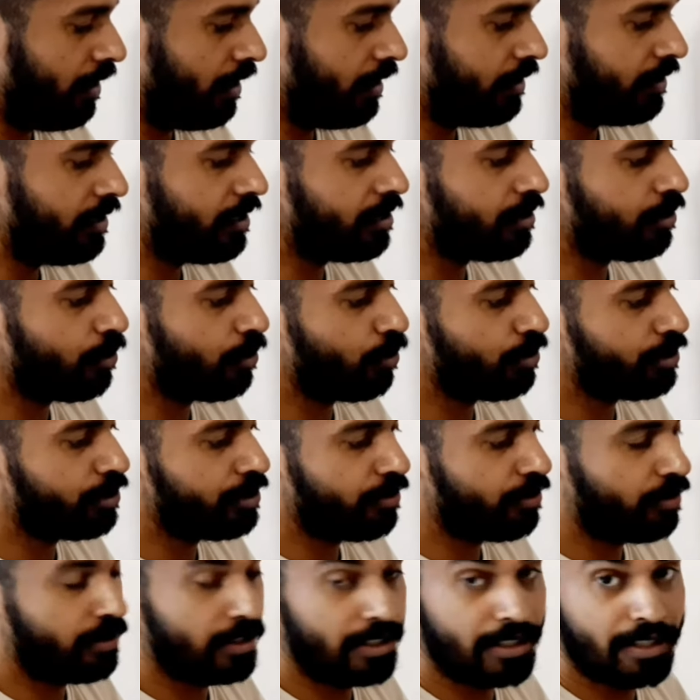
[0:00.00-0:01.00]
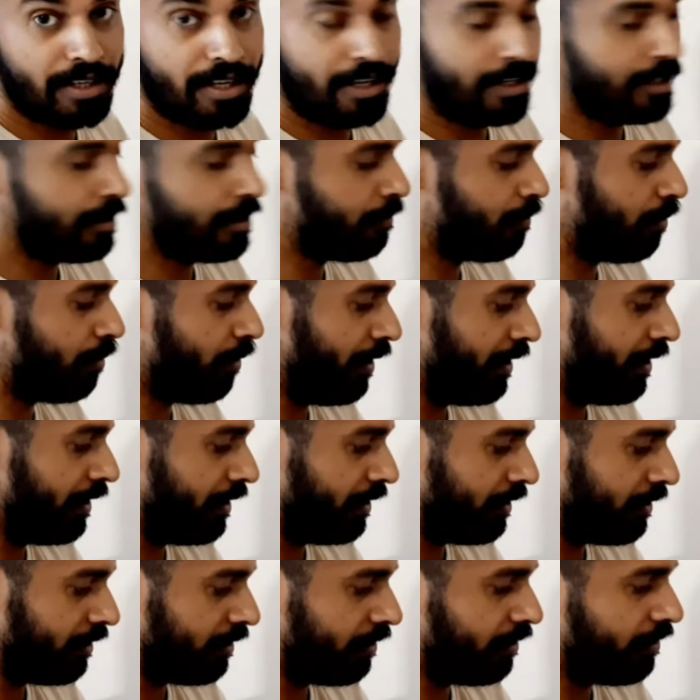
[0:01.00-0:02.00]
Just closing on the correct point.
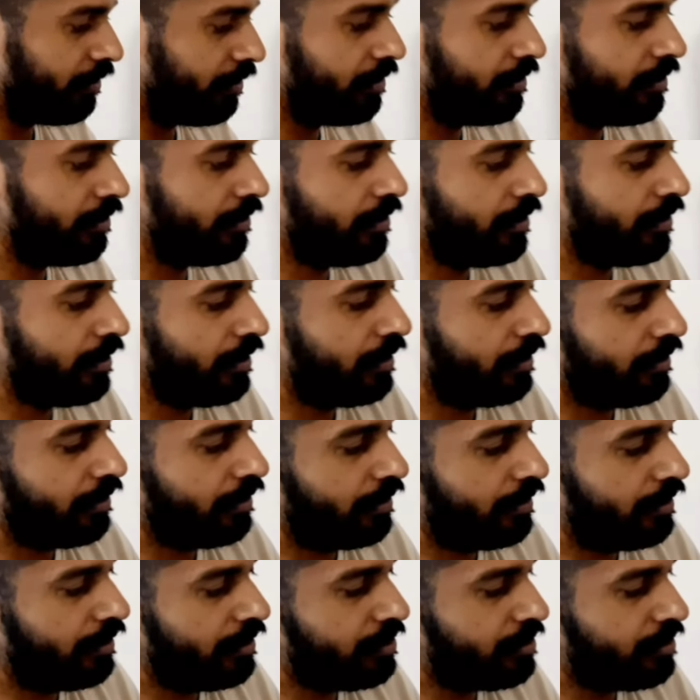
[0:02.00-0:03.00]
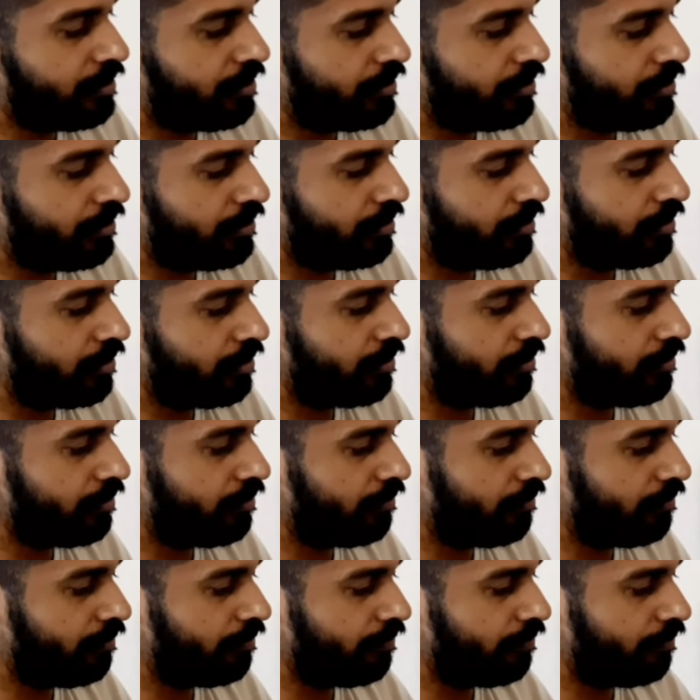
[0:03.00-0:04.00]
This
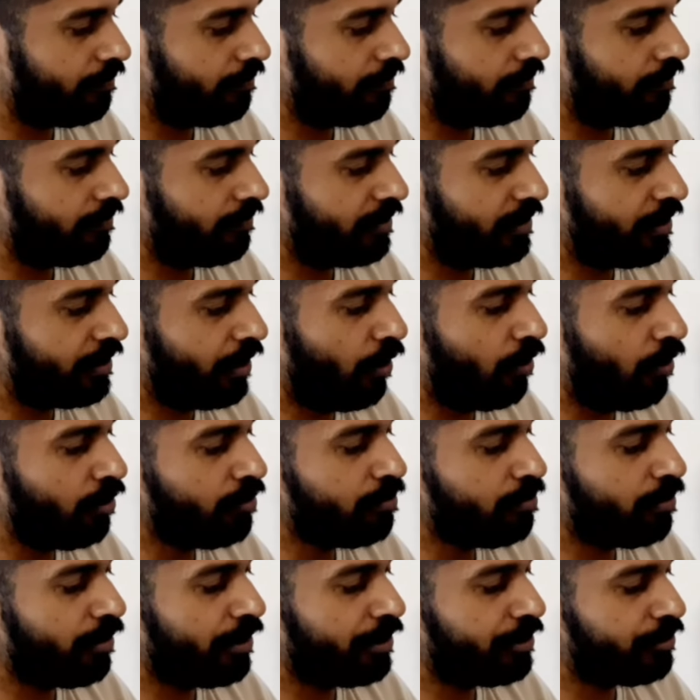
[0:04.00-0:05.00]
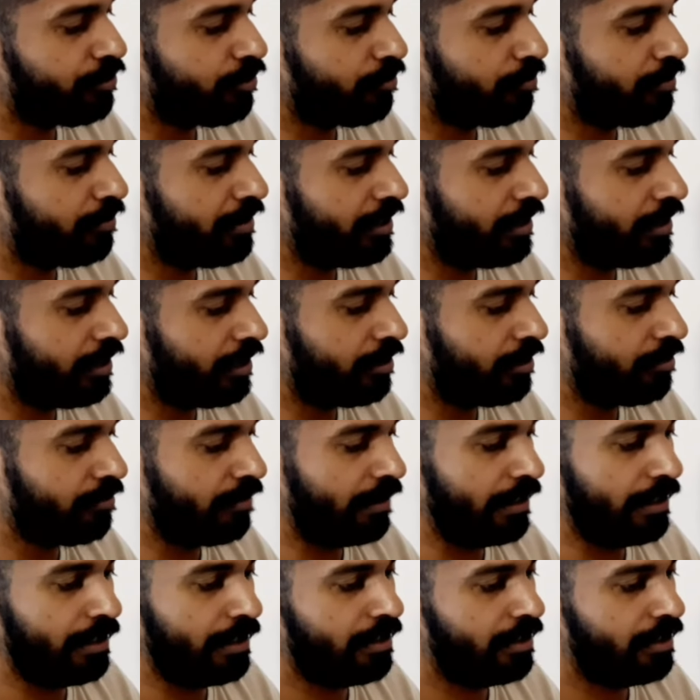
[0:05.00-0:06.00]
down point should be equal,
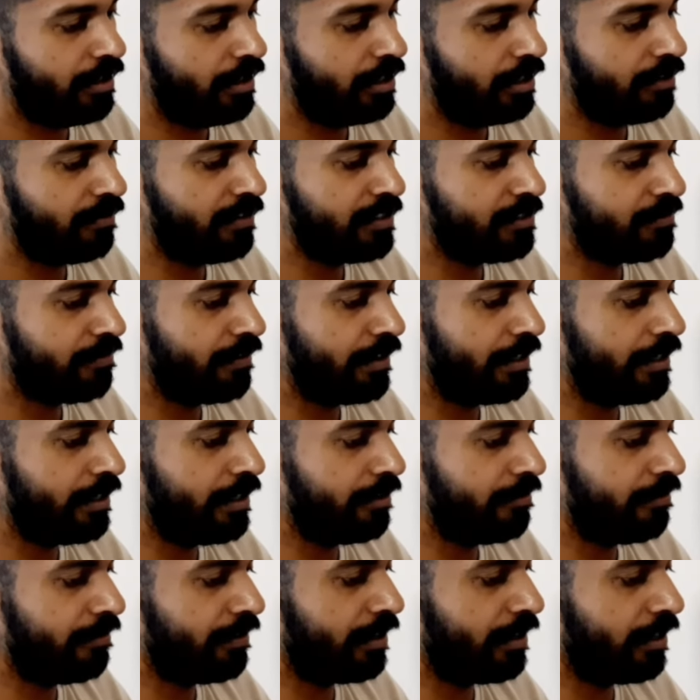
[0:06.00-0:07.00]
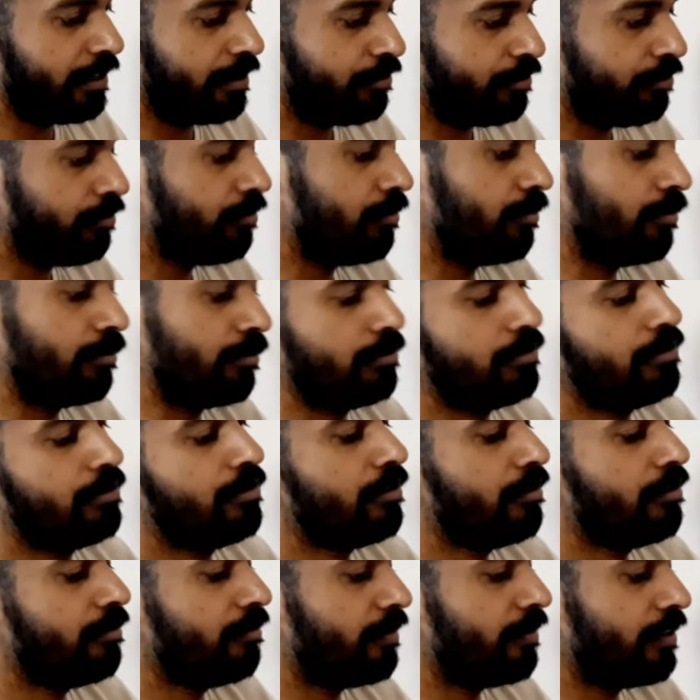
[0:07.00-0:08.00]
otherwise very difficult
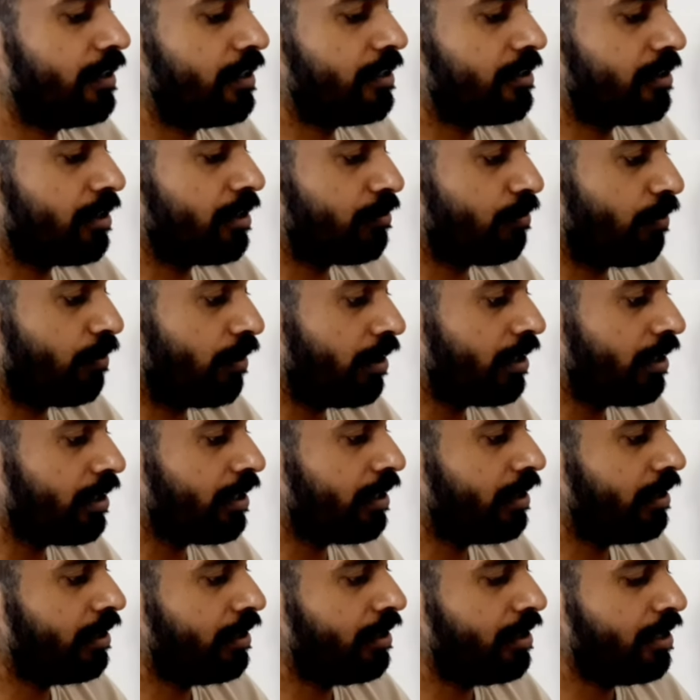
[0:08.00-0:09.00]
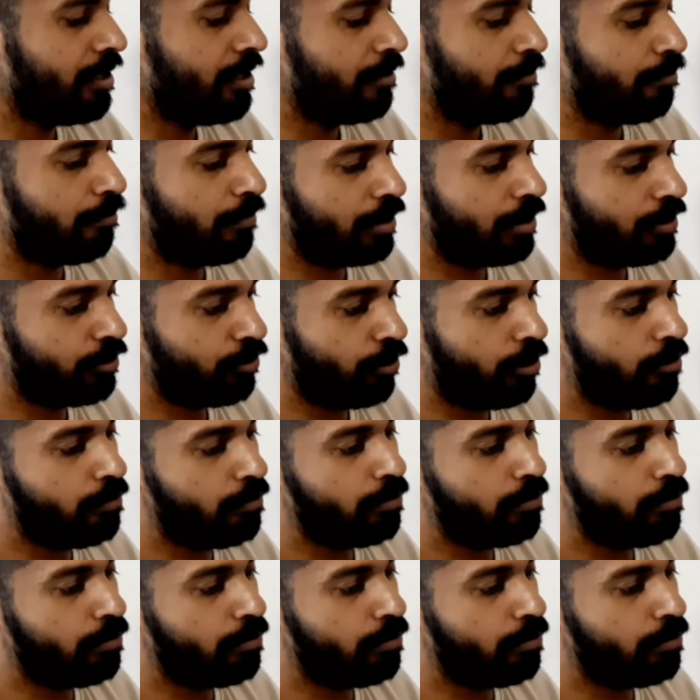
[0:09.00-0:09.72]
to finish this work. But top